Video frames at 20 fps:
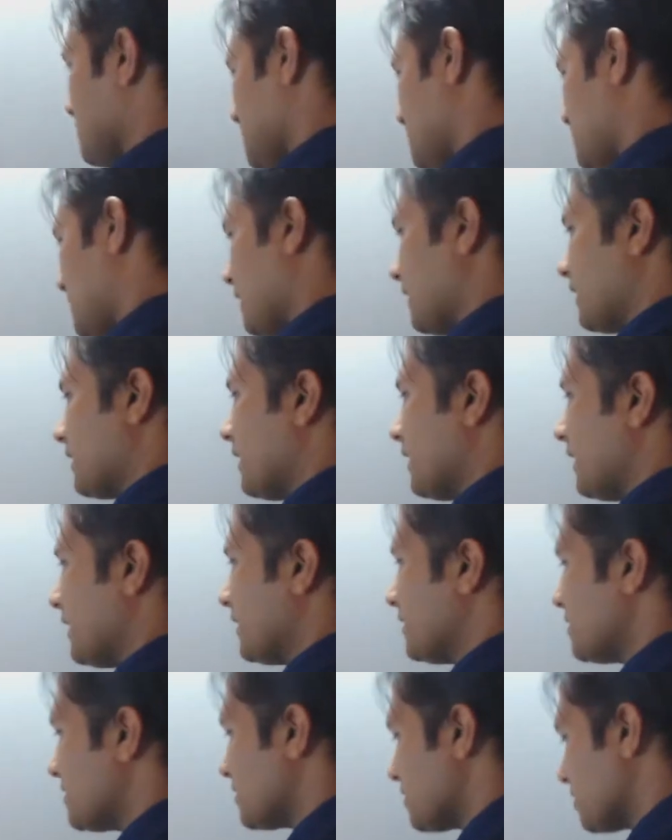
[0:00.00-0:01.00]
just like
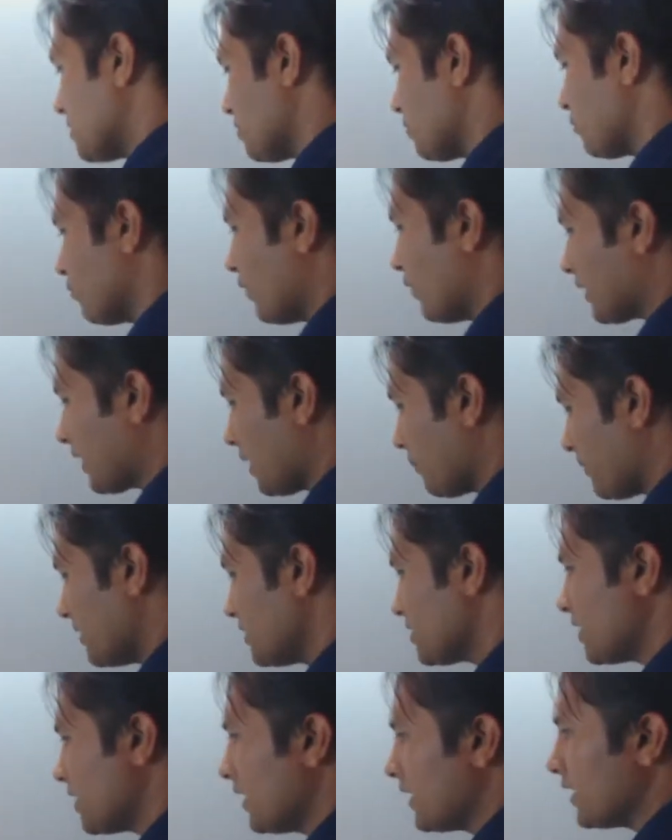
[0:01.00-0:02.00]
this, what
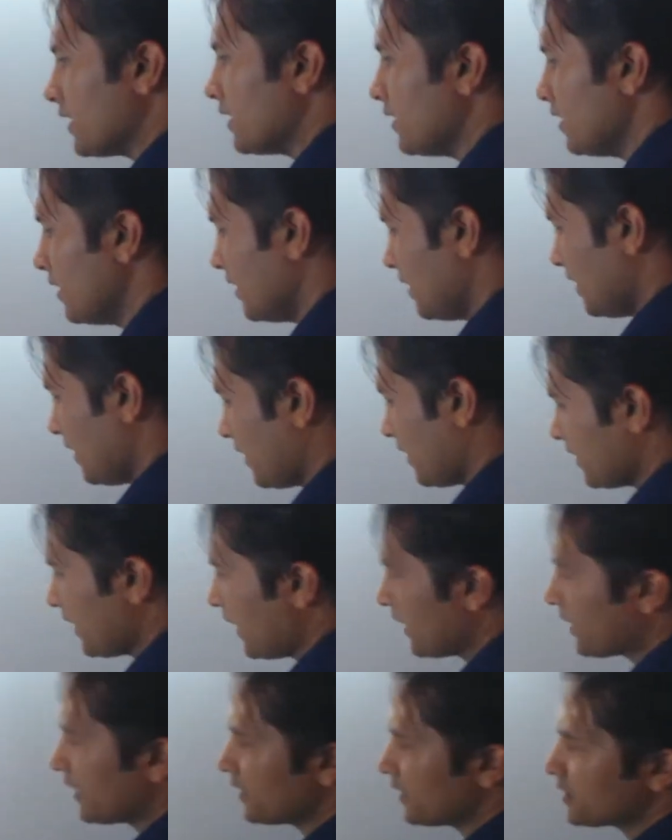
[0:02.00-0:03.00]
happens here,
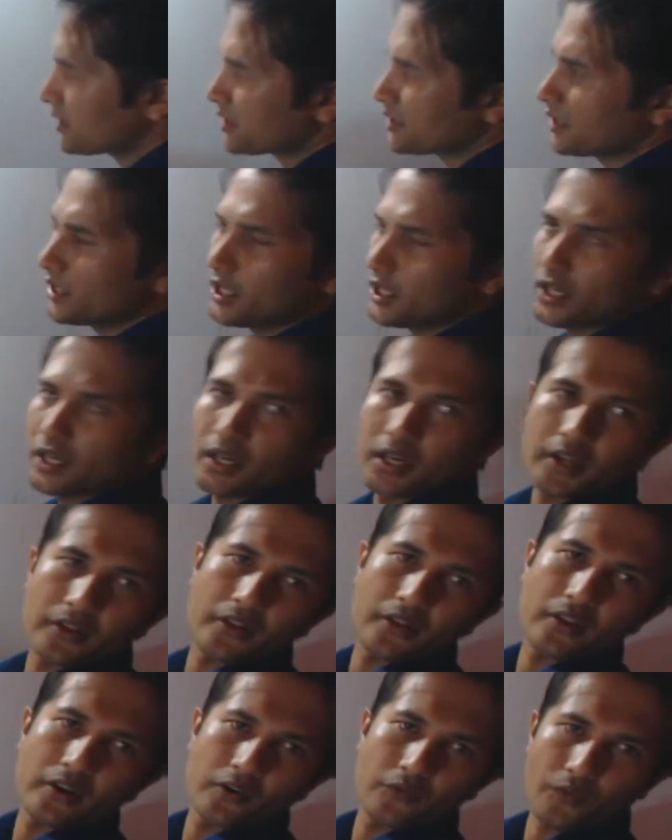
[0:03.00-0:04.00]
that is
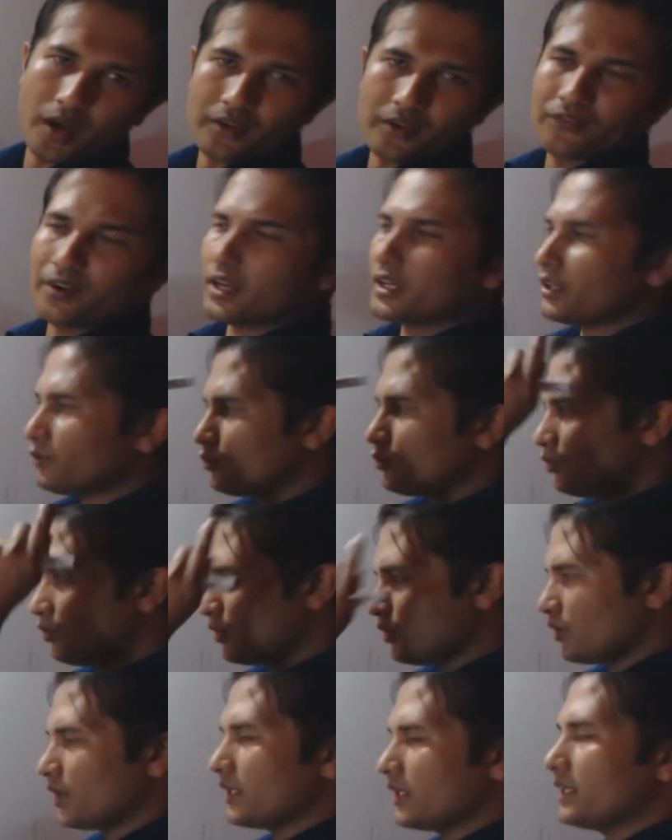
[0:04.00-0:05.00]
y value
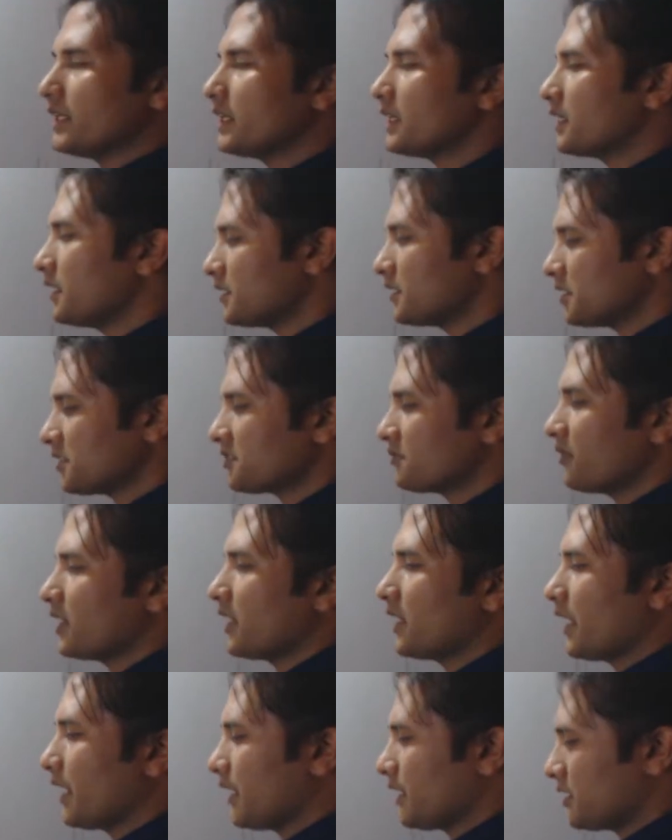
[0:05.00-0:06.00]
decreases
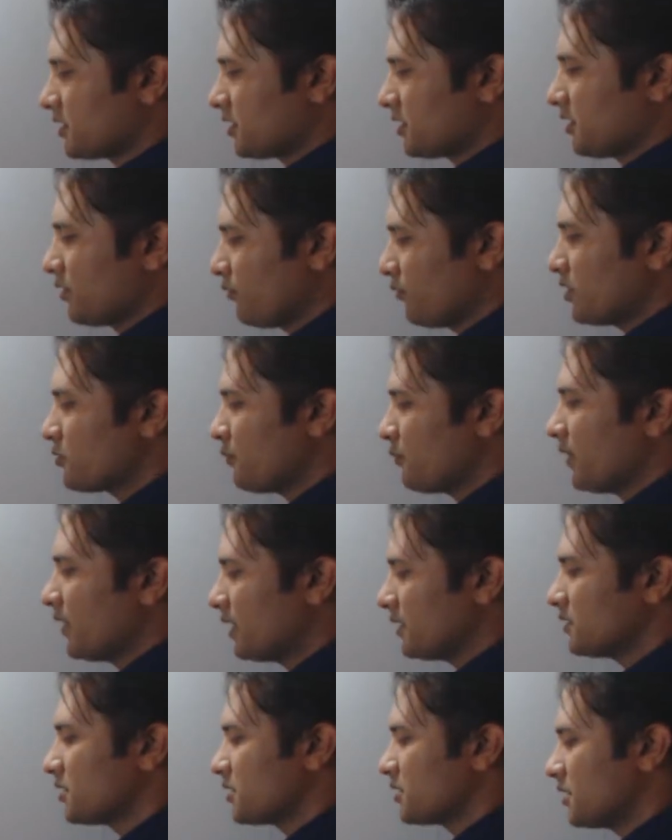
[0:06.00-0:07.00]
with x, which
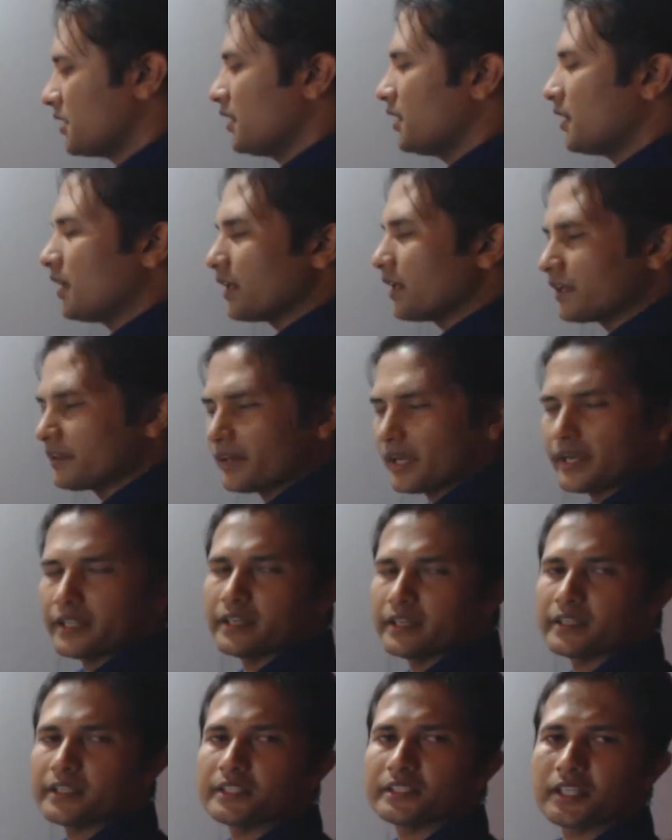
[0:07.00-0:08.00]
means
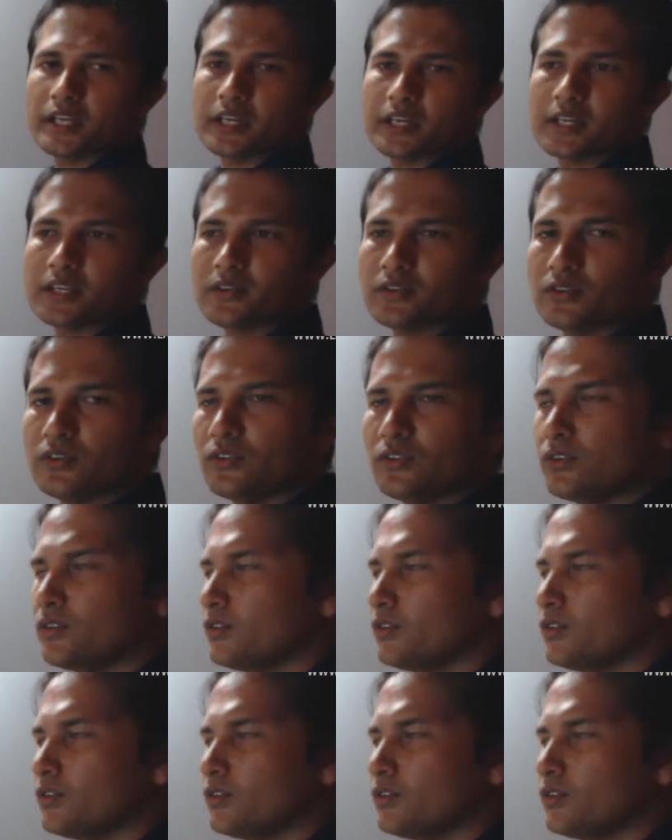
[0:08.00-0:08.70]
gradient is negative.